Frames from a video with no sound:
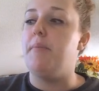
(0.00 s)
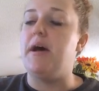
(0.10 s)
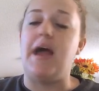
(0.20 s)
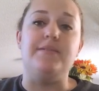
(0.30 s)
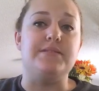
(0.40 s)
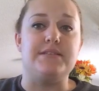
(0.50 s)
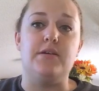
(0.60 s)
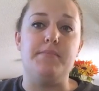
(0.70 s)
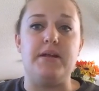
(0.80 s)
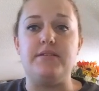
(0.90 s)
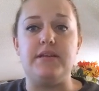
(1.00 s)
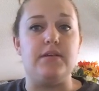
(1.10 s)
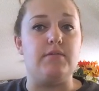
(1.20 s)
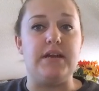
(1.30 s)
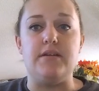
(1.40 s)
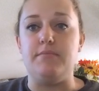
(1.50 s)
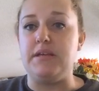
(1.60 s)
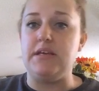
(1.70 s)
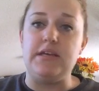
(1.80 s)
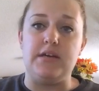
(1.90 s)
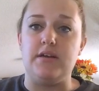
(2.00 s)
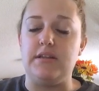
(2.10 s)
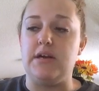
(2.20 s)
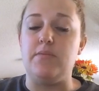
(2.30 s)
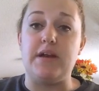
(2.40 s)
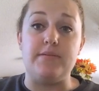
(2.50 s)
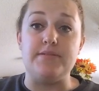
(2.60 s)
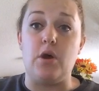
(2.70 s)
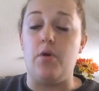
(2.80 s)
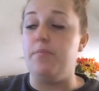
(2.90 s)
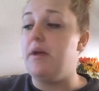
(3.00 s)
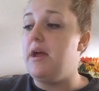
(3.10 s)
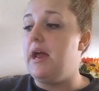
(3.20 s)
But I was still melting randomly here and there when I was home,